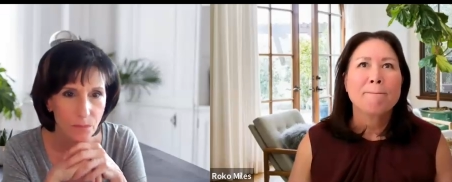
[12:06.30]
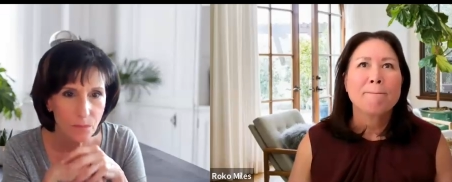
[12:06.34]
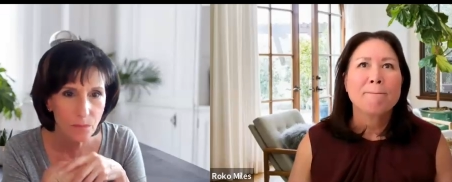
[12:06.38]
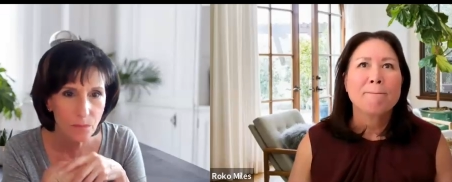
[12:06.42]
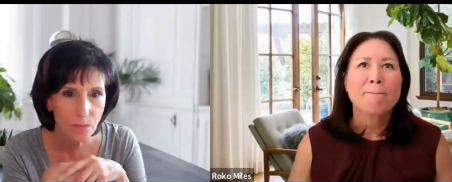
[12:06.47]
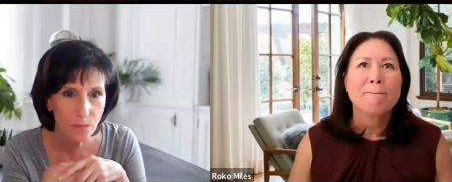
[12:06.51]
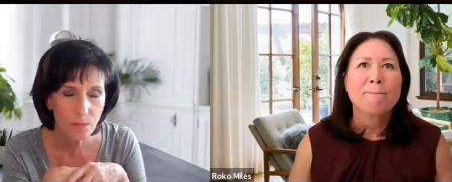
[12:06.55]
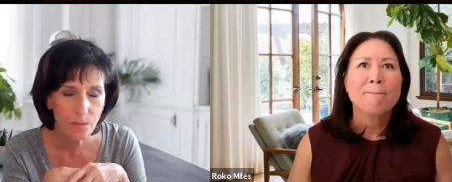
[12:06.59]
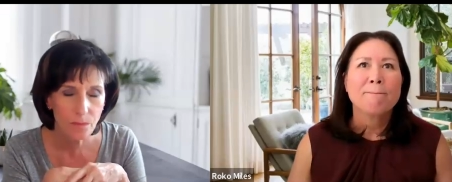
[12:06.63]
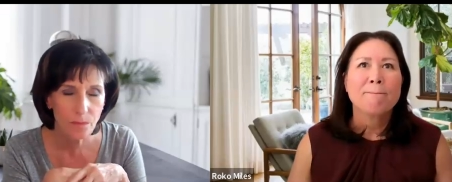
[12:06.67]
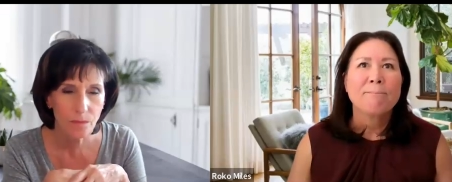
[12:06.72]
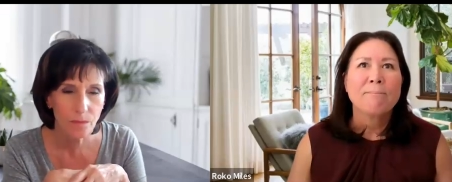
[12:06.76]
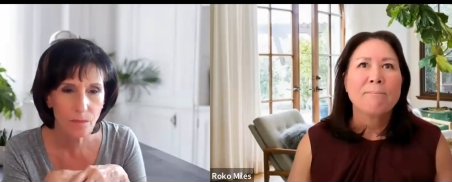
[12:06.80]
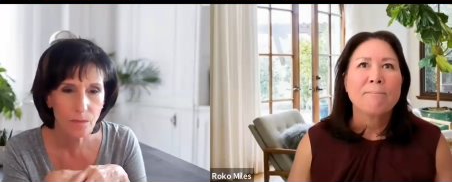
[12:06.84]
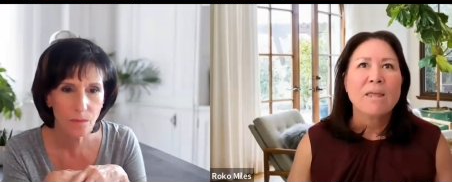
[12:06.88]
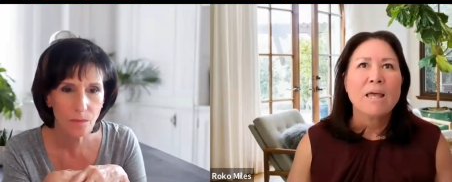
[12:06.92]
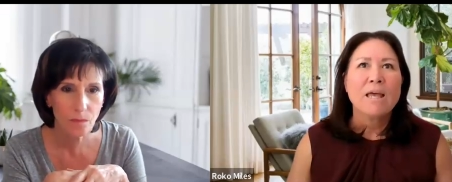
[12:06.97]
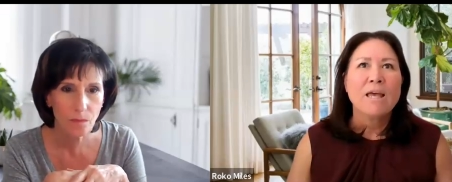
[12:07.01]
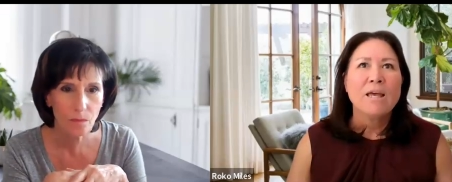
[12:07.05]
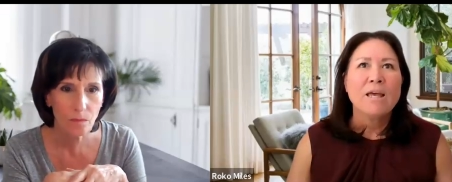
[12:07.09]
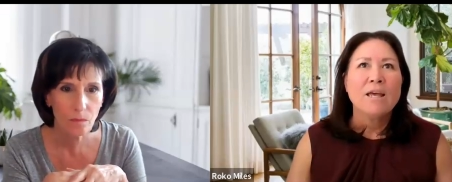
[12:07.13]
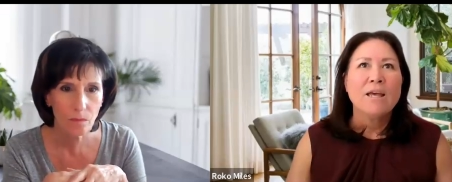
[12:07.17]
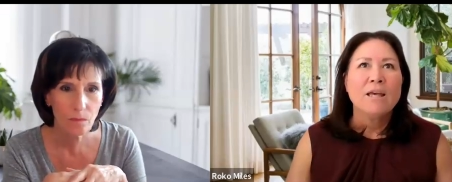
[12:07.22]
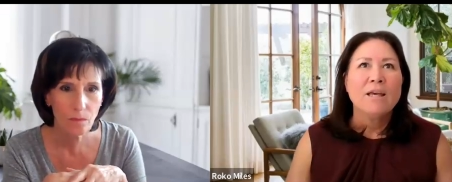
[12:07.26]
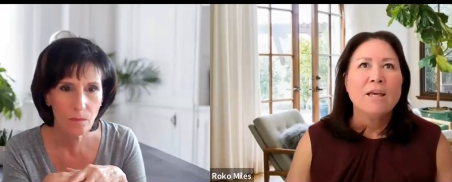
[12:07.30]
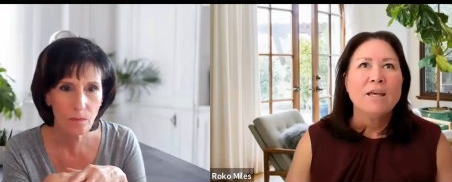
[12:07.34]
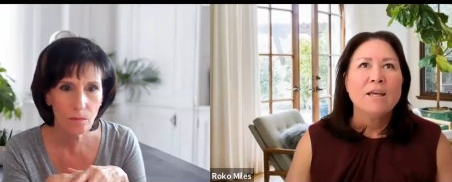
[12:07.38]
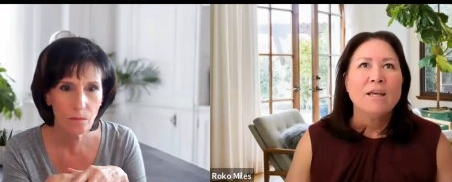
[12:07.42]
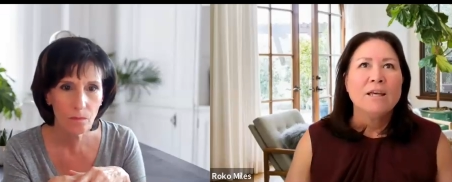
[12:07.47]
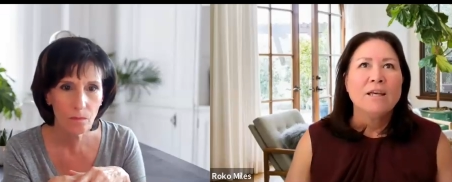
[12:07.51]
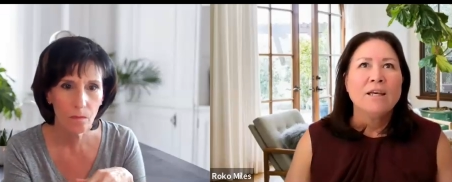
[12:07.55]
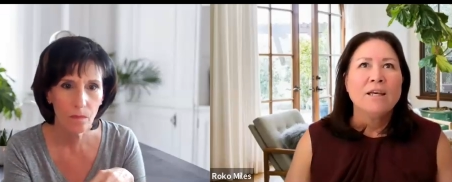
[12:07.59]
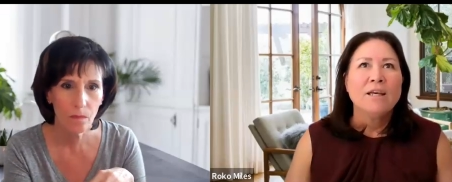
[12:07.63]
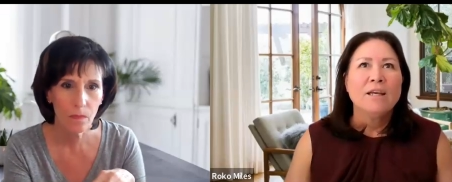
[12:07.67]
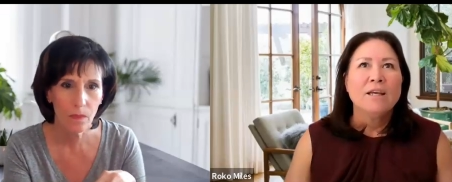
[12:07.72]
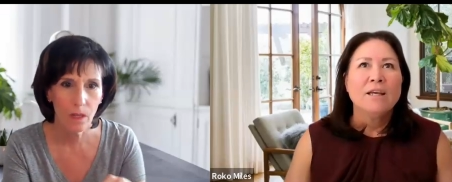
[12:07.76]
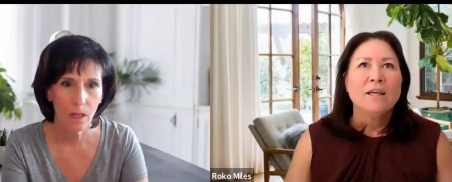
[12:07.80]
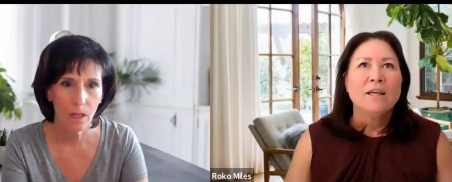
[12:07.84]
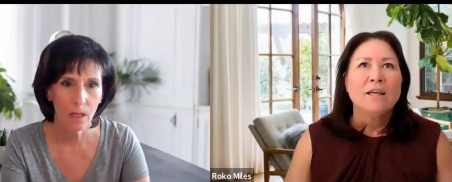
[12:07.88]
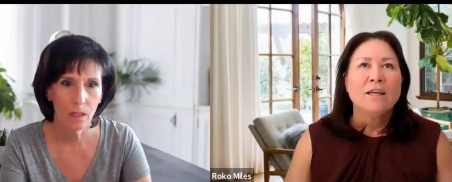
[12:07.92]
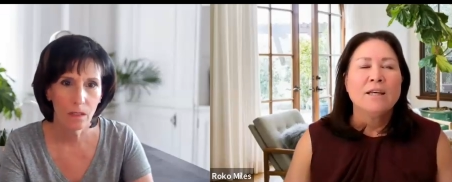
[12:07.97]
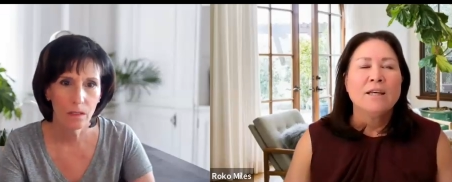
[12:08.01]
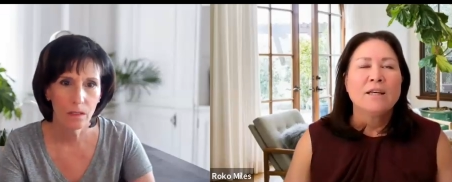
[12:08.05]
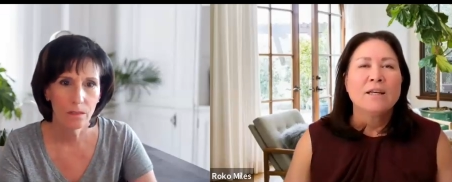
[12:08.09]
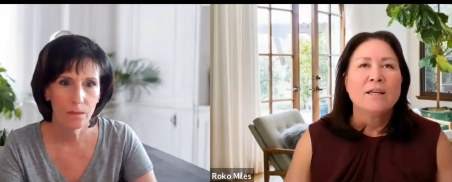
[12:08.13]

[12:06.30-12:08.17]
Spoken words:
[no speech]